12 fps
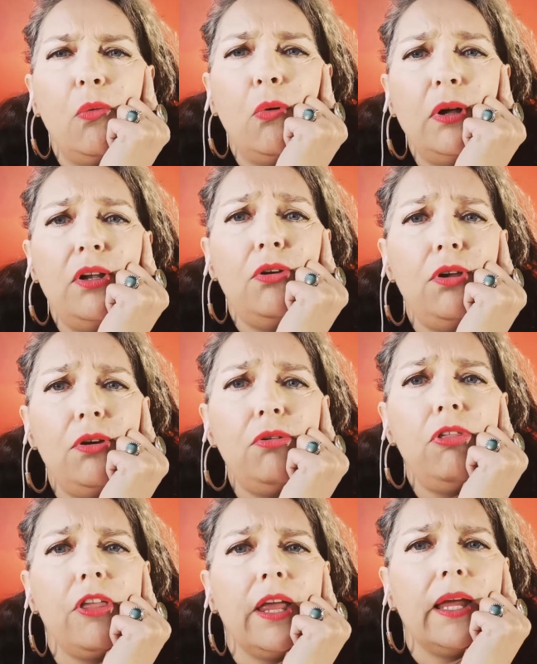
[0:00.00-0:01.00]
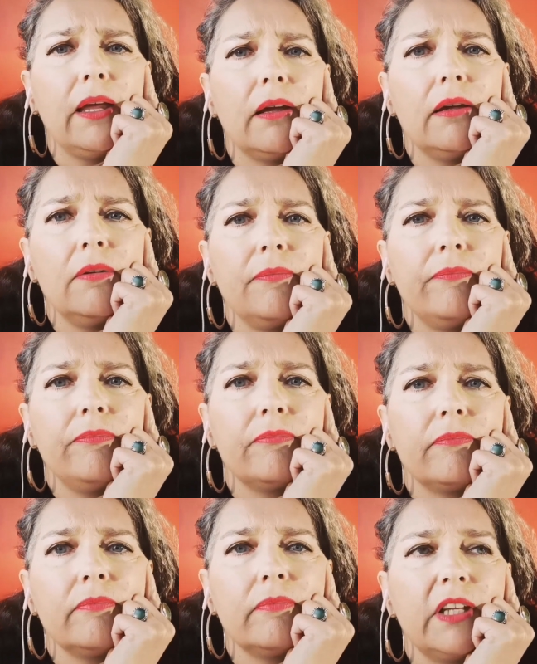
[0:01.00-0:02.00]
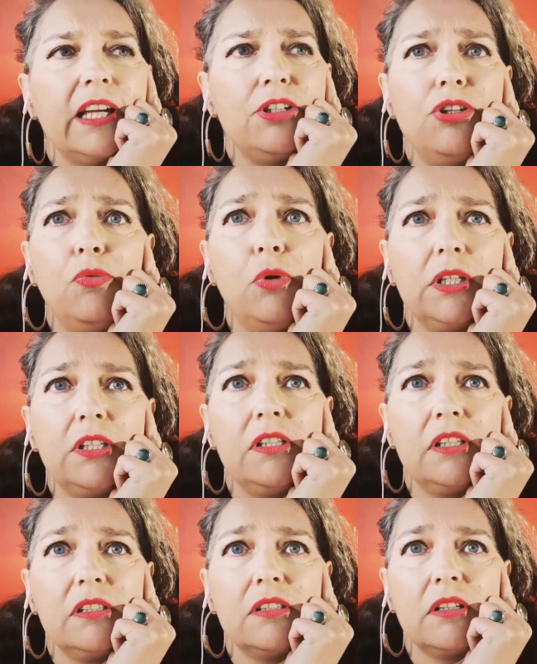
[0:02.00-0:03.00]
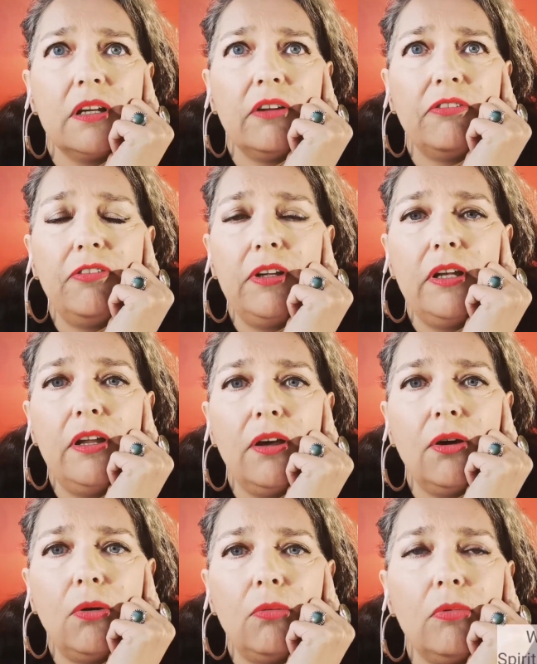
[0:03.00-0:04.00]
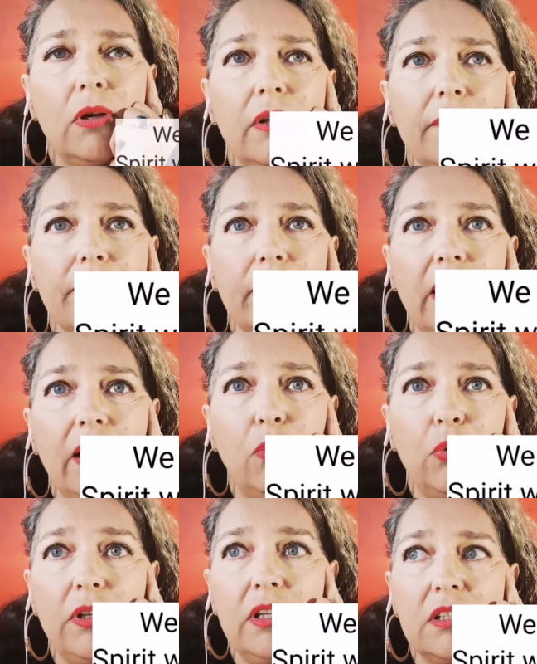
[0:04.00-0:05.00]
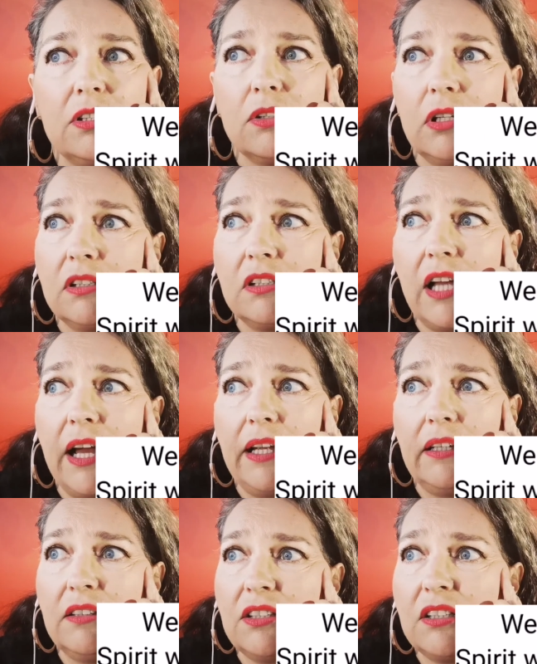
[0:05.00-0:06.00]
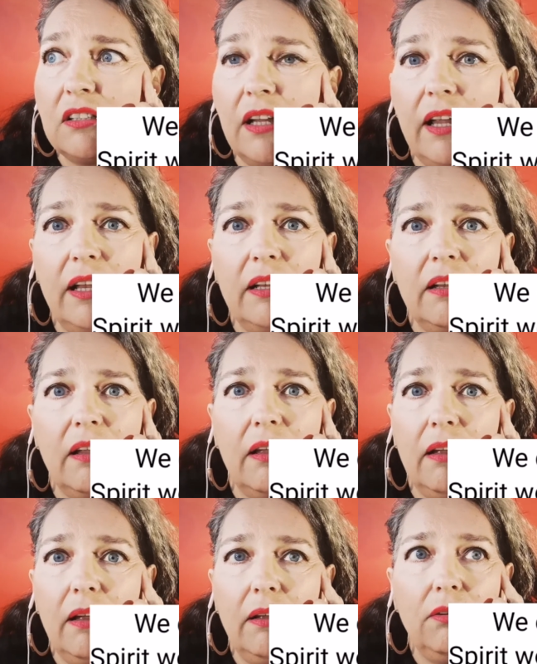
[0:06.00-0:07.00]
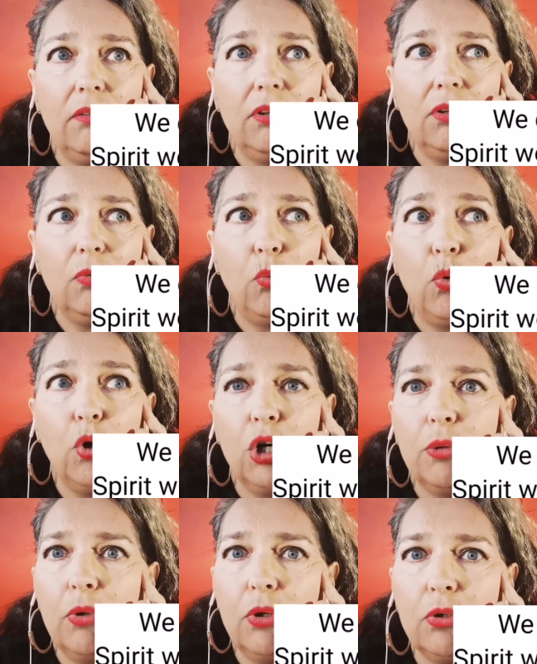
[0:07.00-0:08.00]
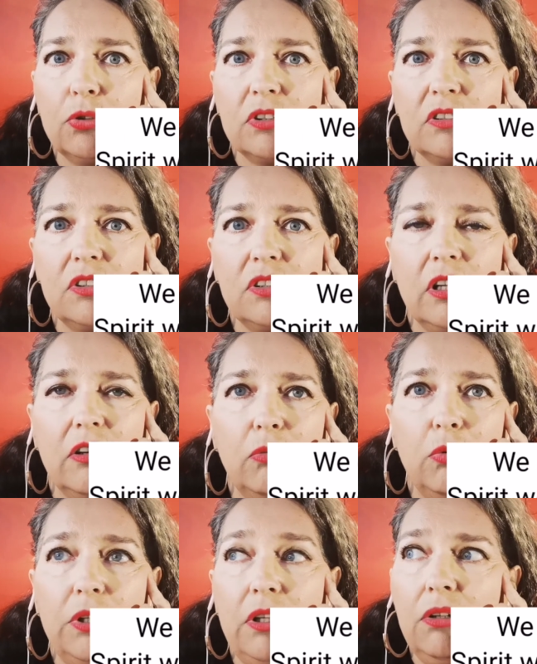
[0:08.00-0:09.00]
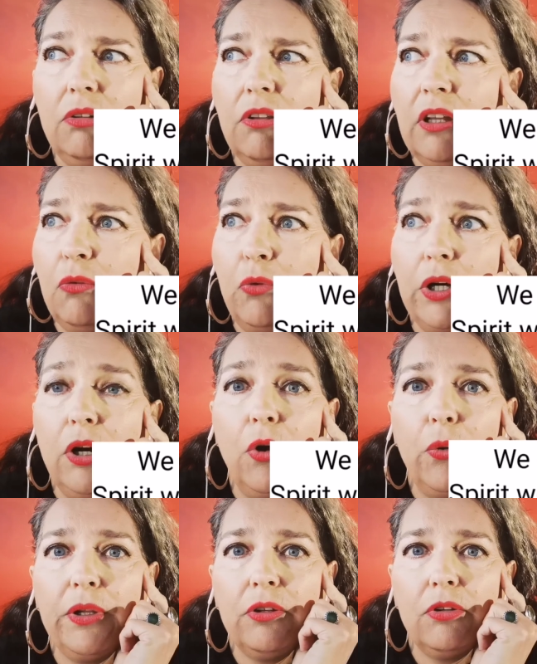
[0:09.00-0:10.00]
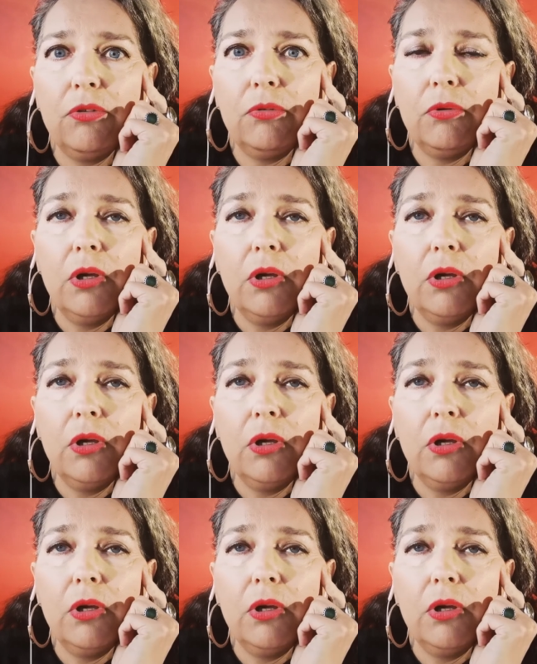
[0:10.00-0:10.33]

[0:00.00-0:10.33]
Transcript: What do you think as you watch this video and with this science and wormholes and stuff? What do you think we're going to?